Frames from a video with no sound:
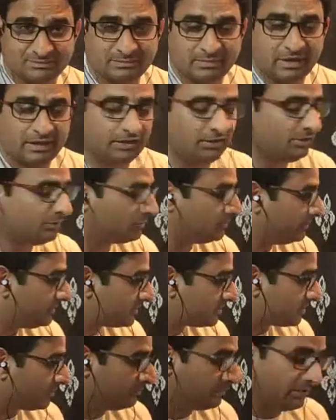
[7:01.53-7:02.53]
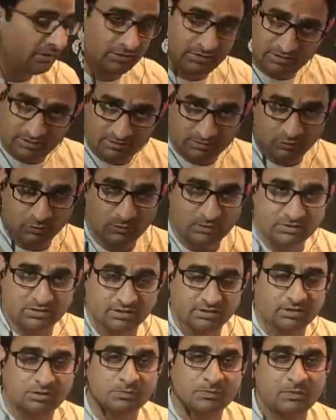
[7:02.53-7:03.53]
married to Mr. Bingley, who was a
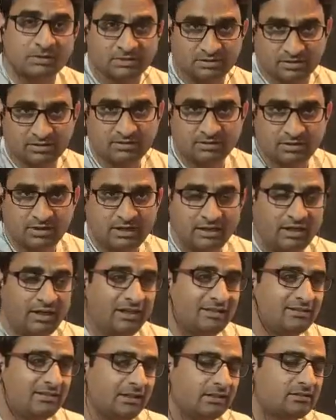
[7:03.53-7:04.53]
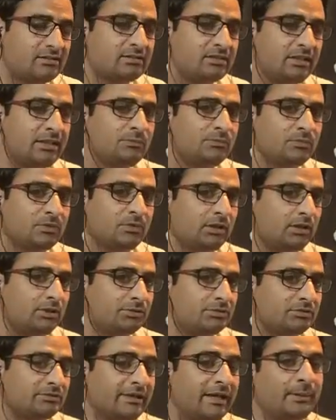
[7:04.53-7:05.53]
rich person. It seemed
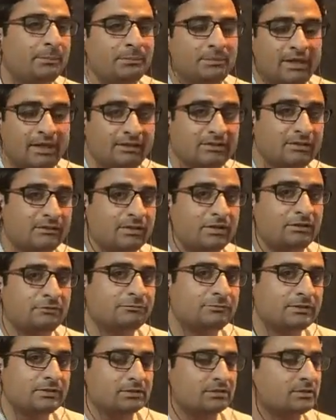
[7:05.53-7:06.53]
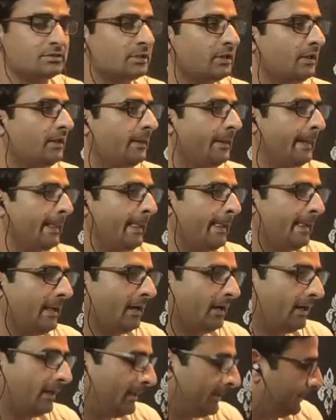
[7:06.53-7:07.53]
to them at the very first.
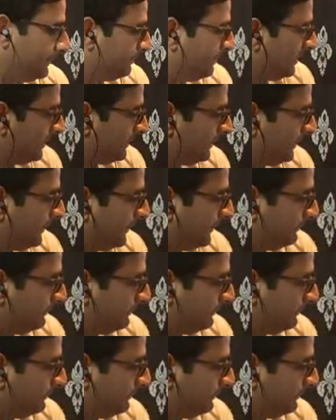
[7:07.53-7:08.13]
But